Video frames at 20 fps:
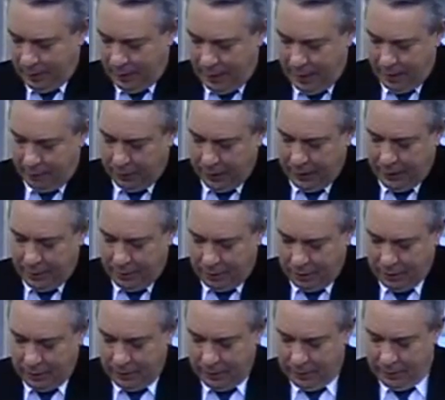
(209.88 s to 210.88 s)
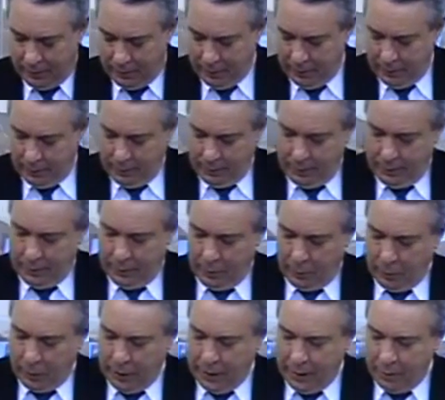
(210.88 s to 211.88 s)
I think it's a
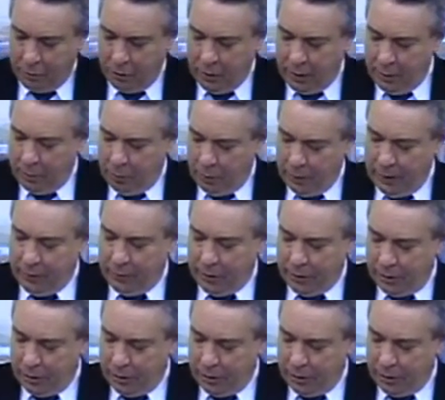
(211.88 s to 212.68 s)
we have a great privilege.